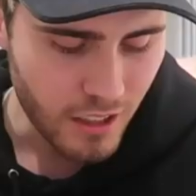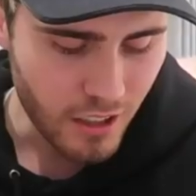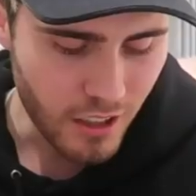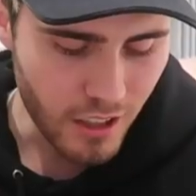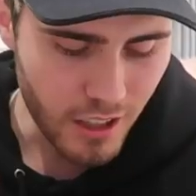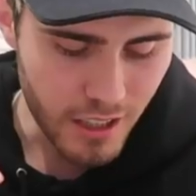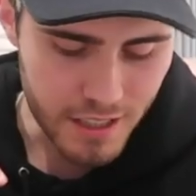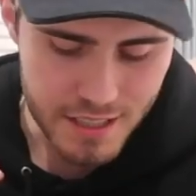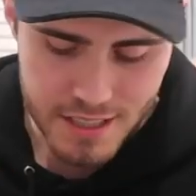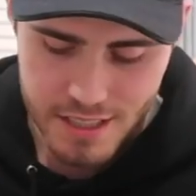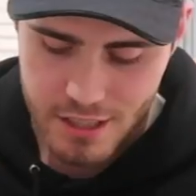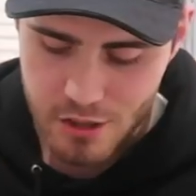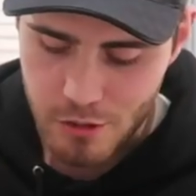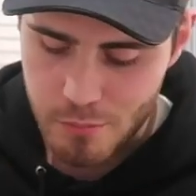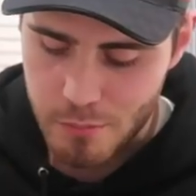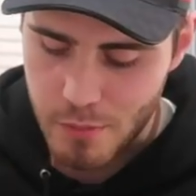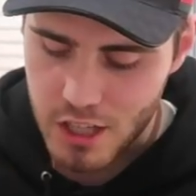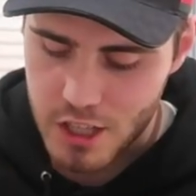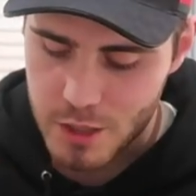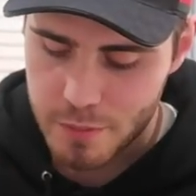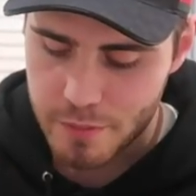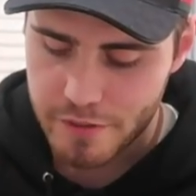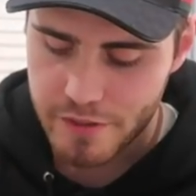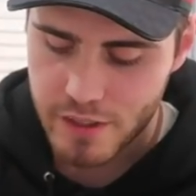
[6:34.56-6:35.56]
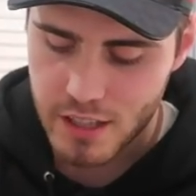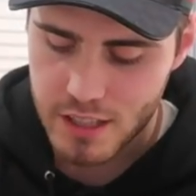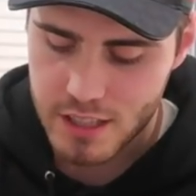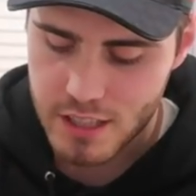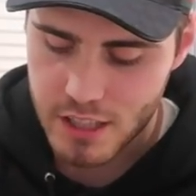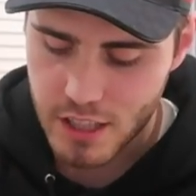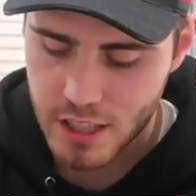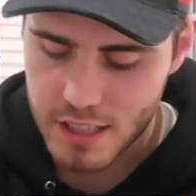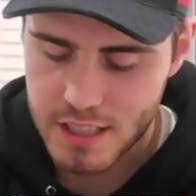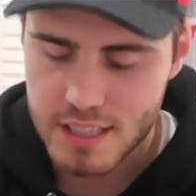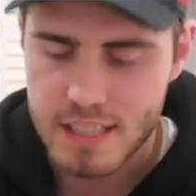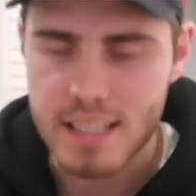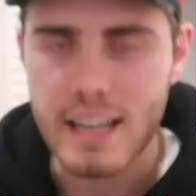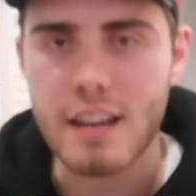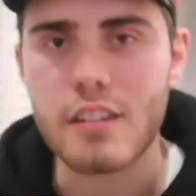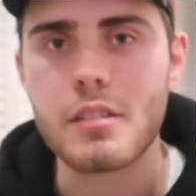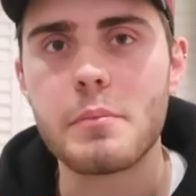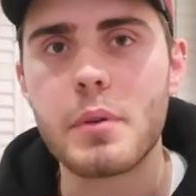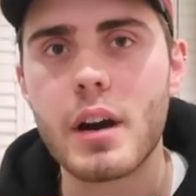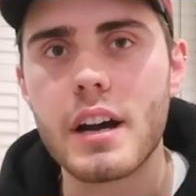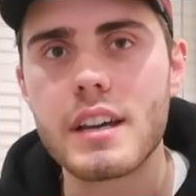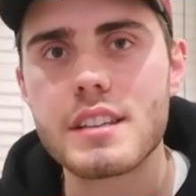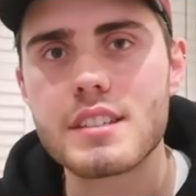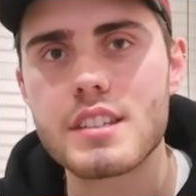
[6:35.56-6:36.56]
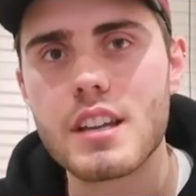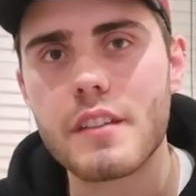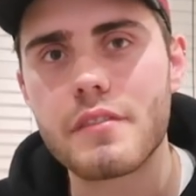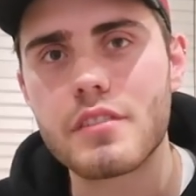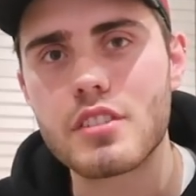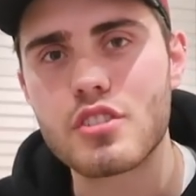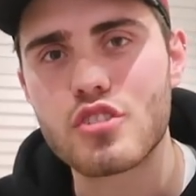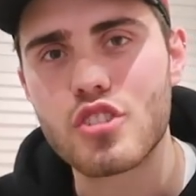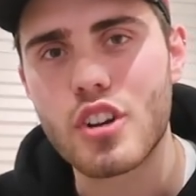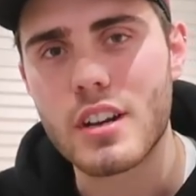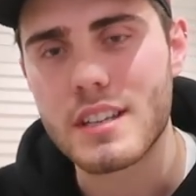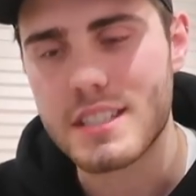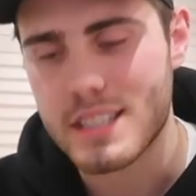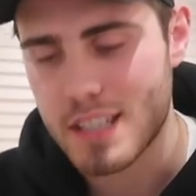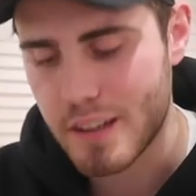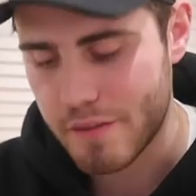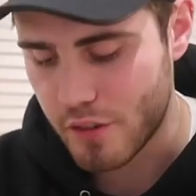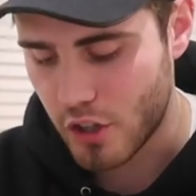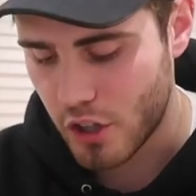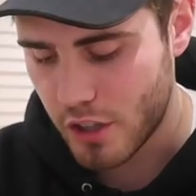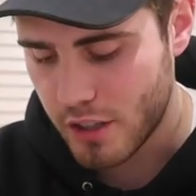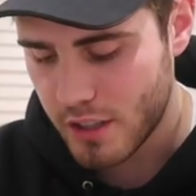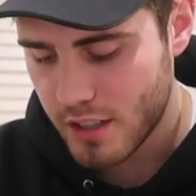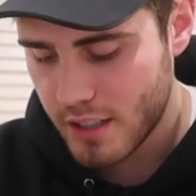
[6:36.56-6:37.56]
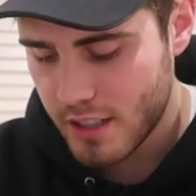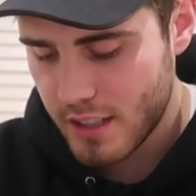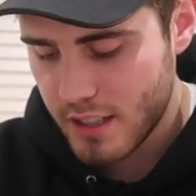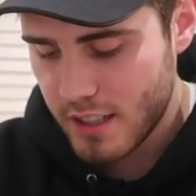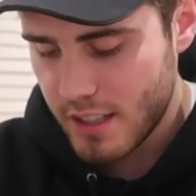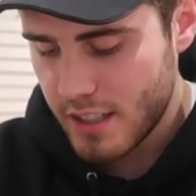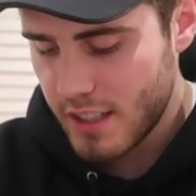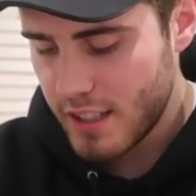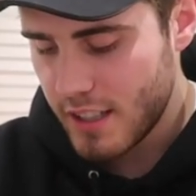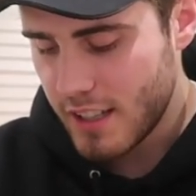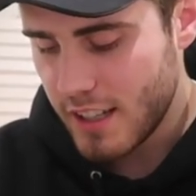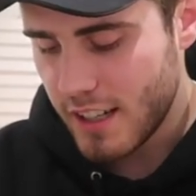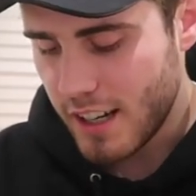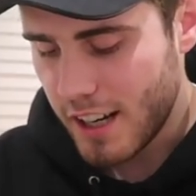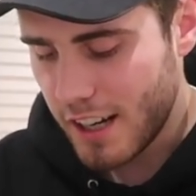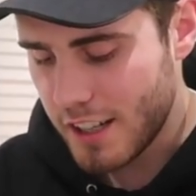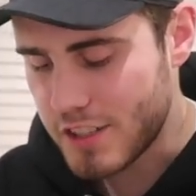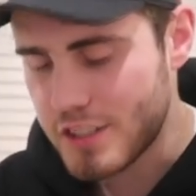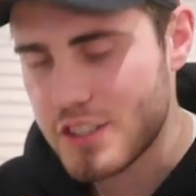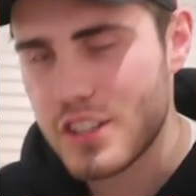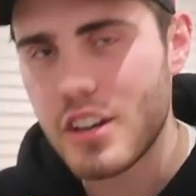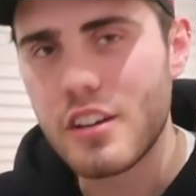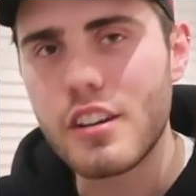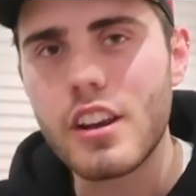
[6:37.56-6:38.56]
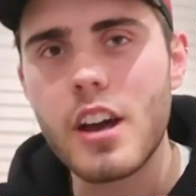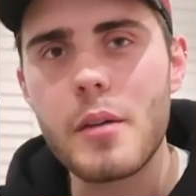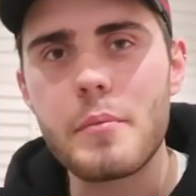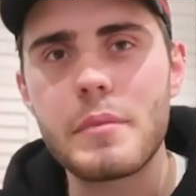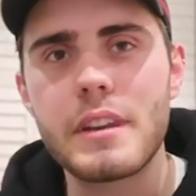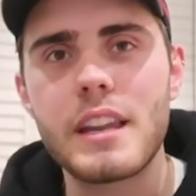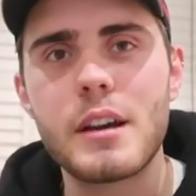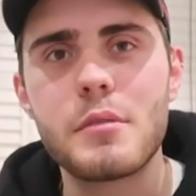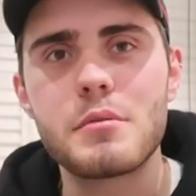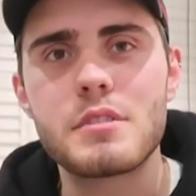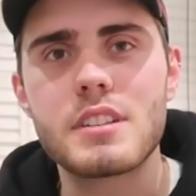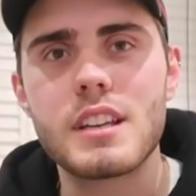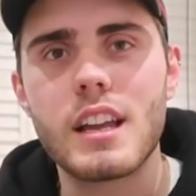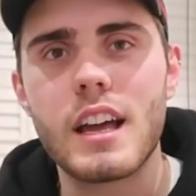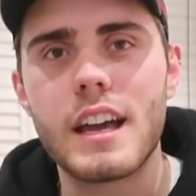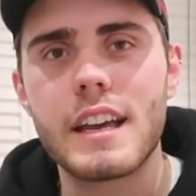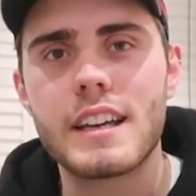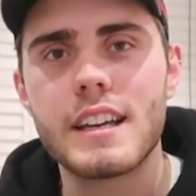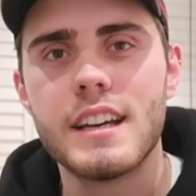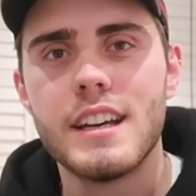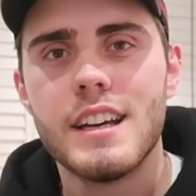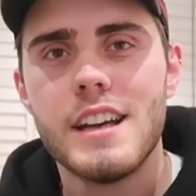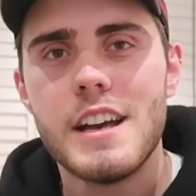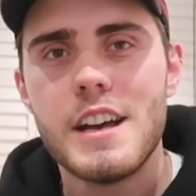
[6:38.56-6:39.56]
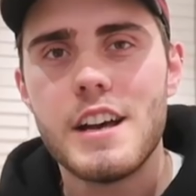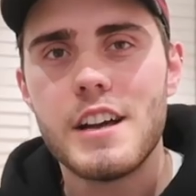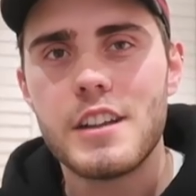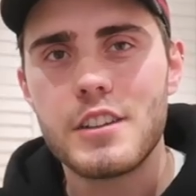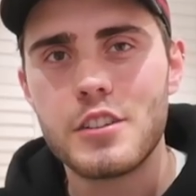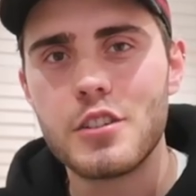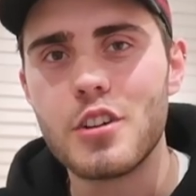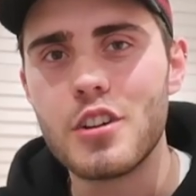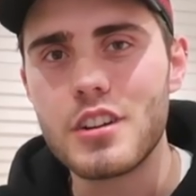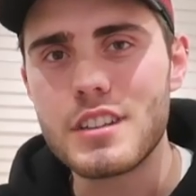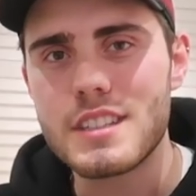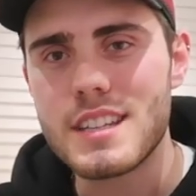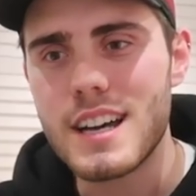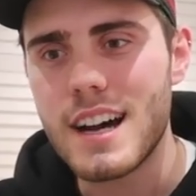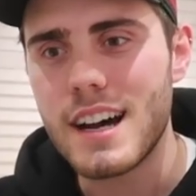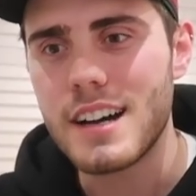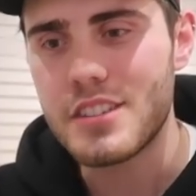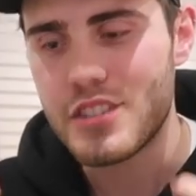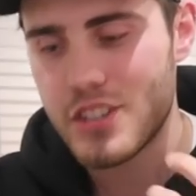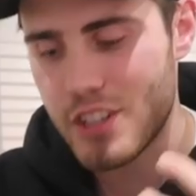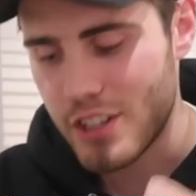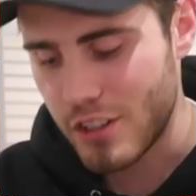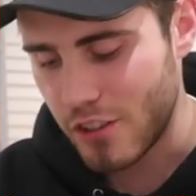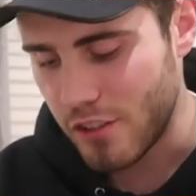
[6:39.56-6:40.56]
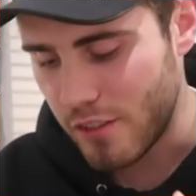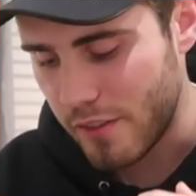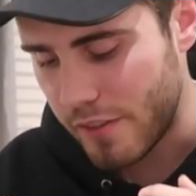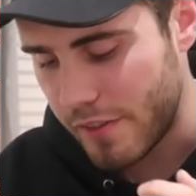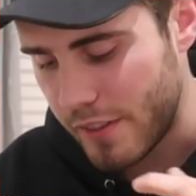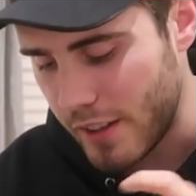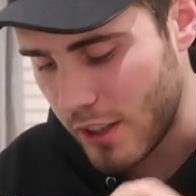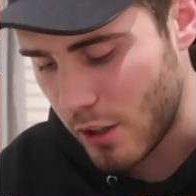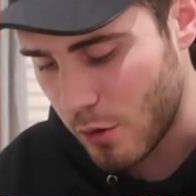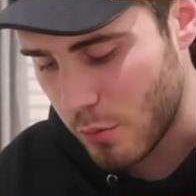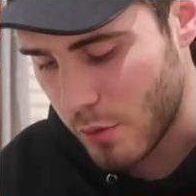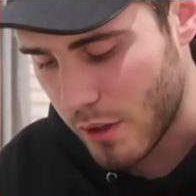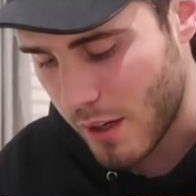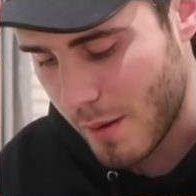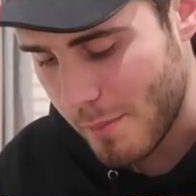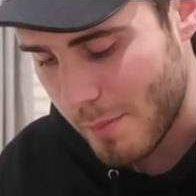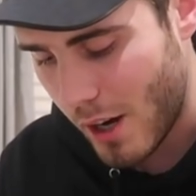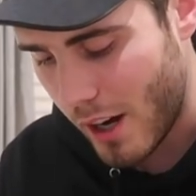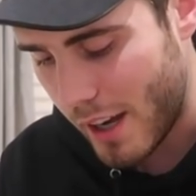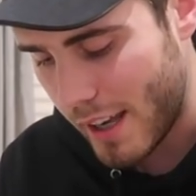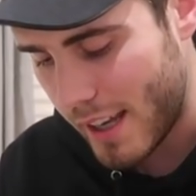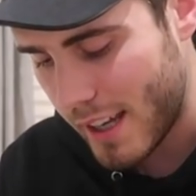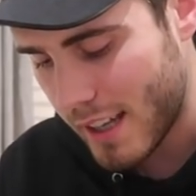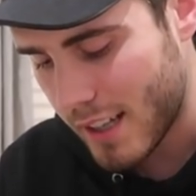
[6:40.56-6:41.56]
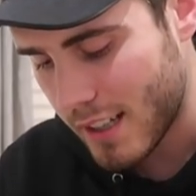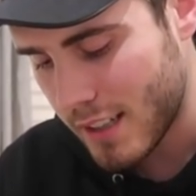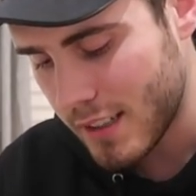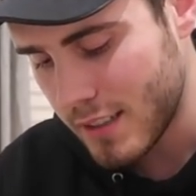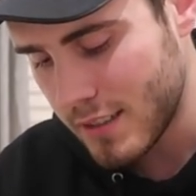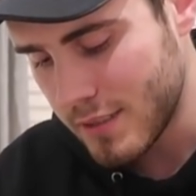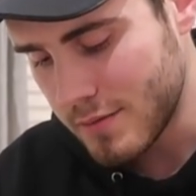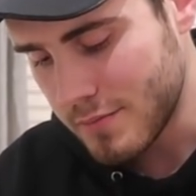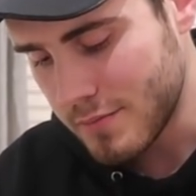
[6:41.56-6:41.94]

Well, I still much prefer to go into town and buy stuff and try stuff on. I just don't like being able to like not touch and not feel what I'm buying.